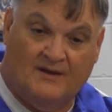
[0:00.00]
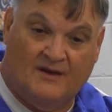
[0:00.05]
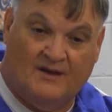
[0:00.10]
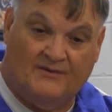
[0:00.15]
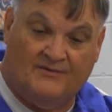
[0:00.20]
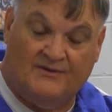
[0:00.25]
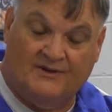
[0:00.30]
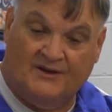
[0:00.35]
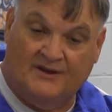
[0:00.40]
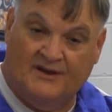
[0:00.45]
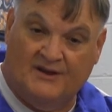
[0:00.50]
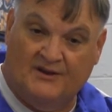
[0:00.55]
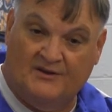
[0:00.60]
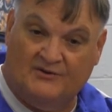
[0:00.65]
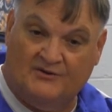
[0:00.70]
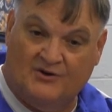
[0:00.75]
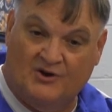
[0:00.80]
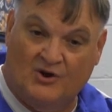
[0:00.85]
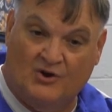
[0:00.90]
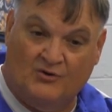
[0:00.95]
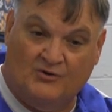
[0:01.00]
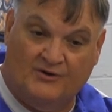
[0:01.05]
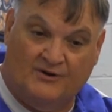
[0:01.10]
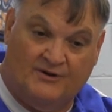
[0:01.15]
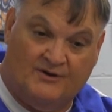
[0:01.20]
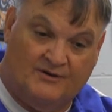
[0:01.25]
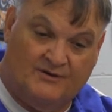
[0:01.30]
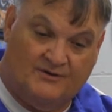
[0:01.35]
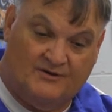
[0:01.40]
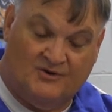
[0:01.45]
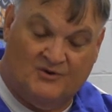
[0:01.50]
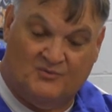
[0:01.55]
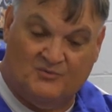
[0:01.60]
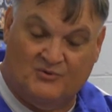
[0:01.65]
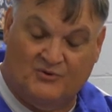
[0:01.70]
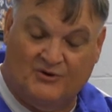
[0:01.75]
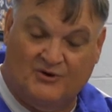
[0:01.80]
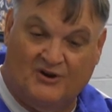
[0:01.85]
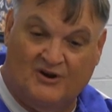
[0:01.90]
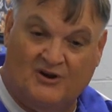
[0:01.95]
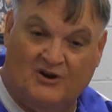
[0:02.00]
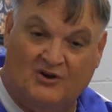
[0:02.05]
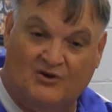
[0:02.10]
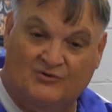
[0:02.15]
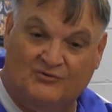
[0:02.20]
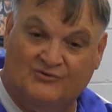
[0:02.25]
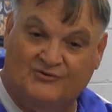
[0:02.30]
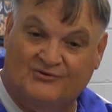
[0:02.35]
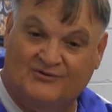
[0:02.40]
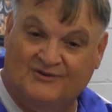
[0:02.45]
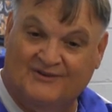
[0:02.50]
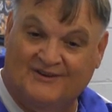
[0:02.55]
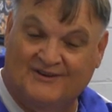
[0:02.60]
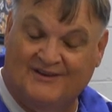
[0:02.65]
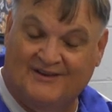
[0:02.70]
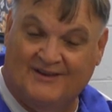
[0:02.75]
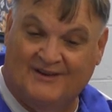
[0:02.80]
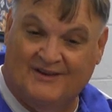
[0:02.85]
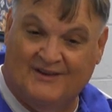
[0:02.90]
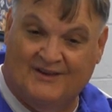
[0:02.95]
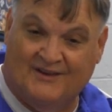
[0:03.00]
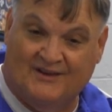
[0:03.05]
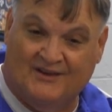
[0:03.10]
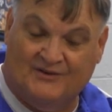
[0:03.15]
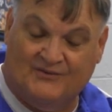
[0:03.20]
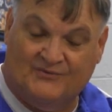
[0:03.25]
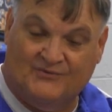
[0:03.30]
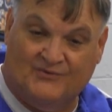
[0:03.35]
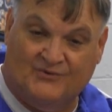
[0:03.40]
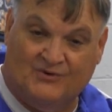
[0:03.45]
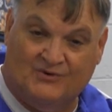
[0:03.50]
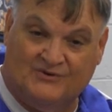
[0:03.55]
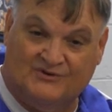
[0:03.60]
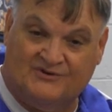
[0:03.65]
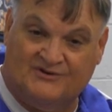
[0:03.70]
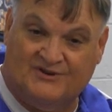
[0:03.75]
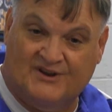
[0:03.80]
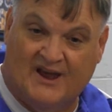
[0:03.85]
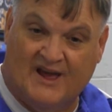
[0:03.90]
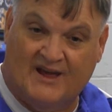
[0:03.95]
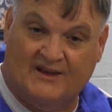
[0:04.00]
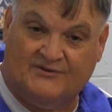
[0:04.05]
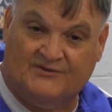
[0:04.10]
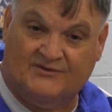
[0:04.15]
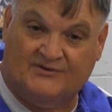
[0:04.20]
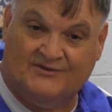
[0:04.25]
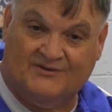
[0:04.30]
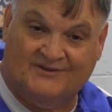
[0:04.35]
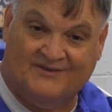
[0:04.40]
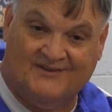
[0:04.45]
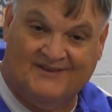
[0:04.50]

I think he and Cody are pretty close as far as stats,